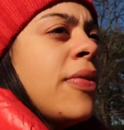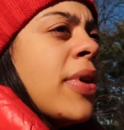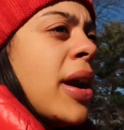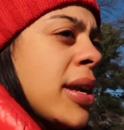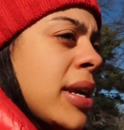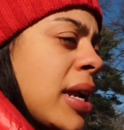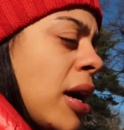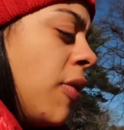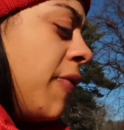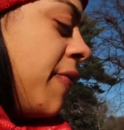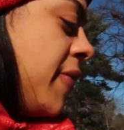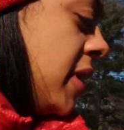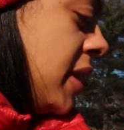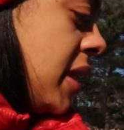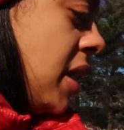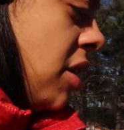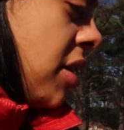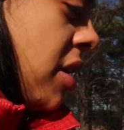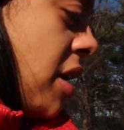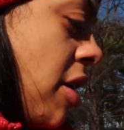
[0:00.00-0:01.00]
right now
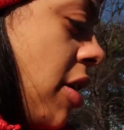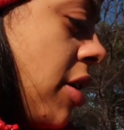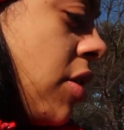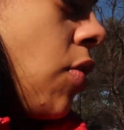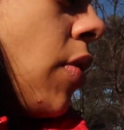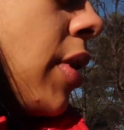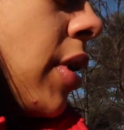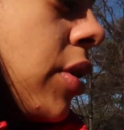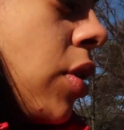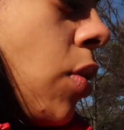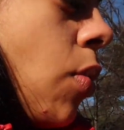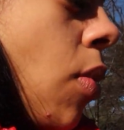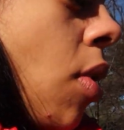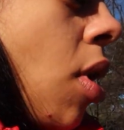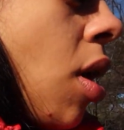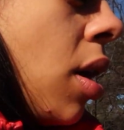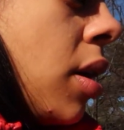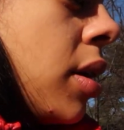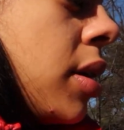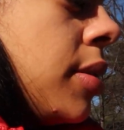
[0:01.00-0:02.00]
Fendi and I are going on a
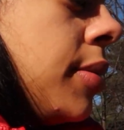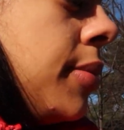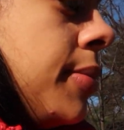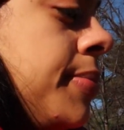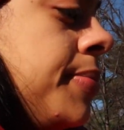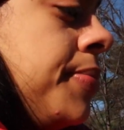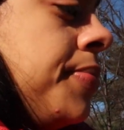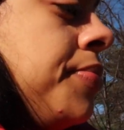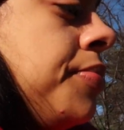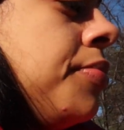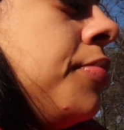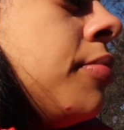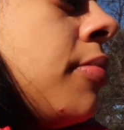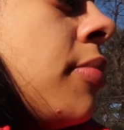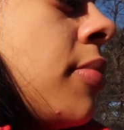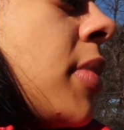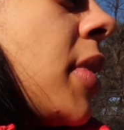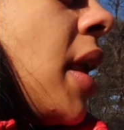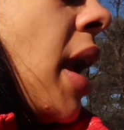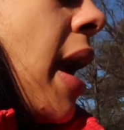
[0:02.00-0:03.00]
walk.
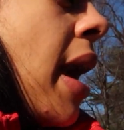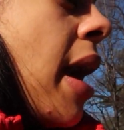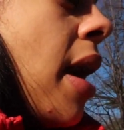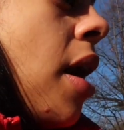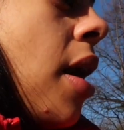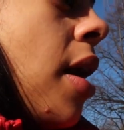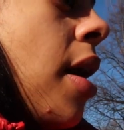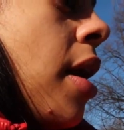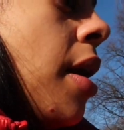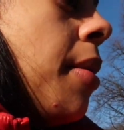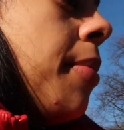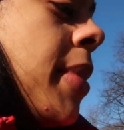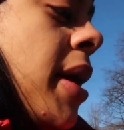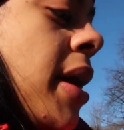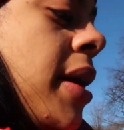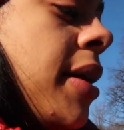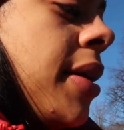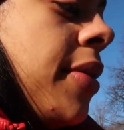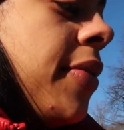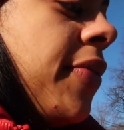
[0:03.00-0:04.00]
Um,
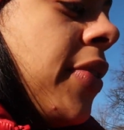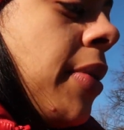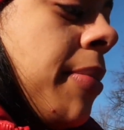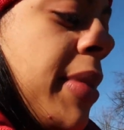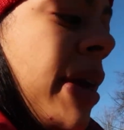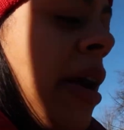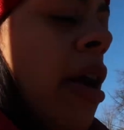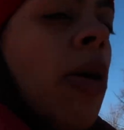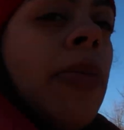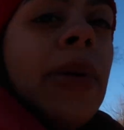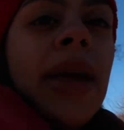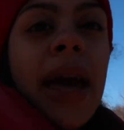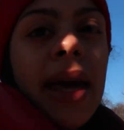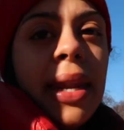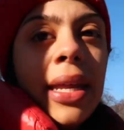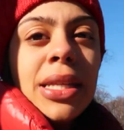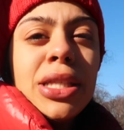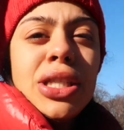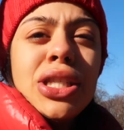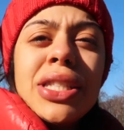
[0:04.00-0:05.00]
from there I'll be
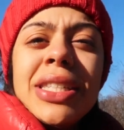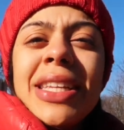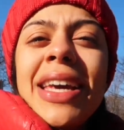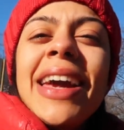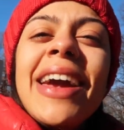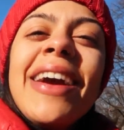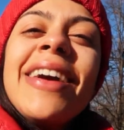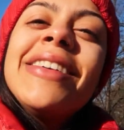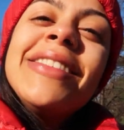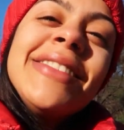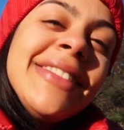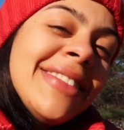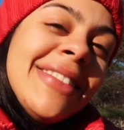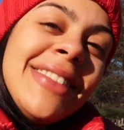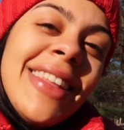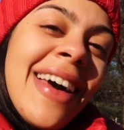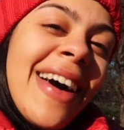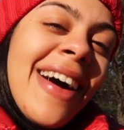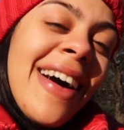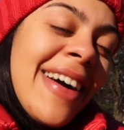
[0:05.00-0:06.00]
heading to the hair
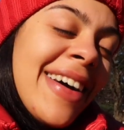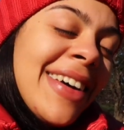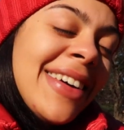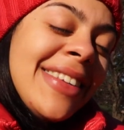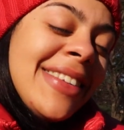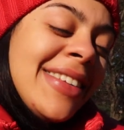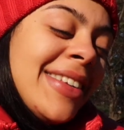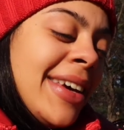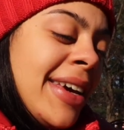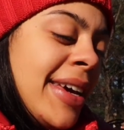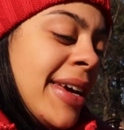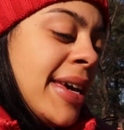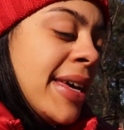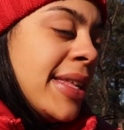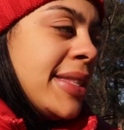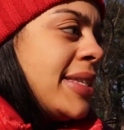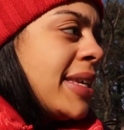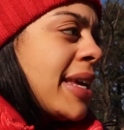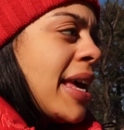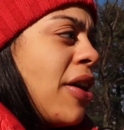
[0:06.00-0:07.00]

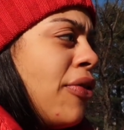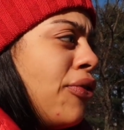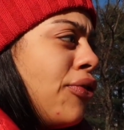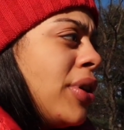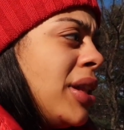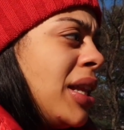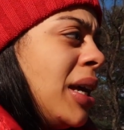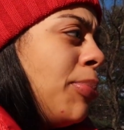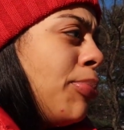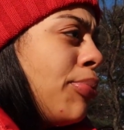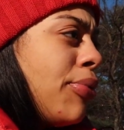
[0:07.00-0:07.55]
salon to get really